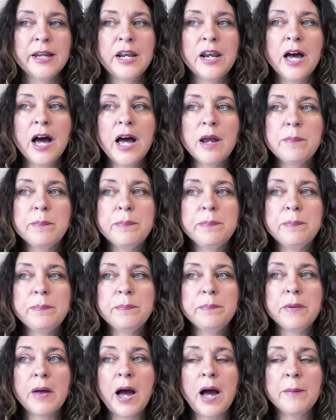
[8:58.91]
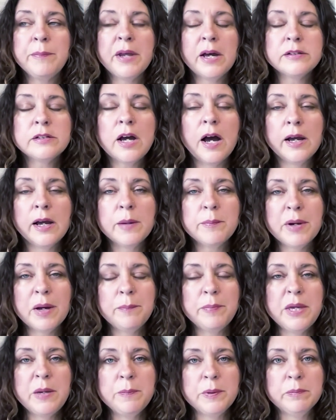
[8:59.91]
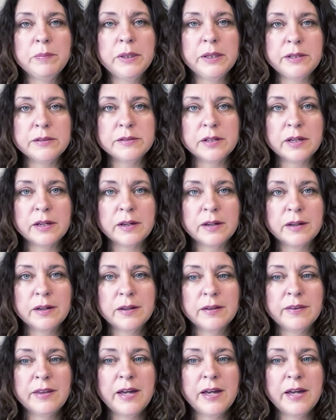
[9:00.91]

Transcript: I'm not talking about people pleasing.